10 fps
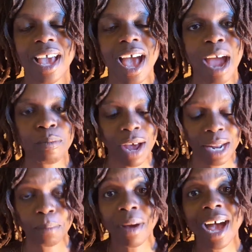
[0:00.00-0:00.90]
I brought
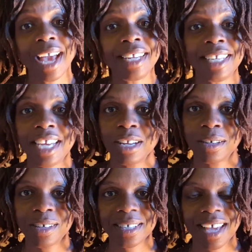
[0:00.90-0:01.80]
in pine
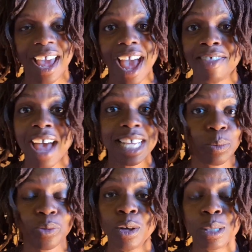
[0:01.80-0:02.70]
needles, and
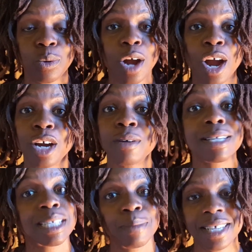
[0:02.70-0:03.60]
those were our
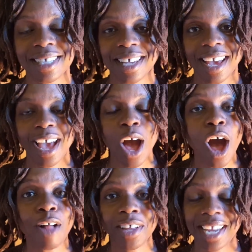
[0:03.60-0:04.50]
Christmas
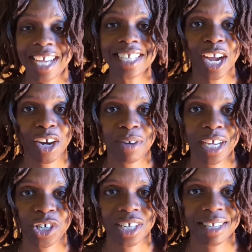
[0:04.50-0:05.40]
holiday
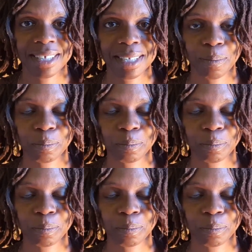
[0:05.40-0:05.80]
decorations.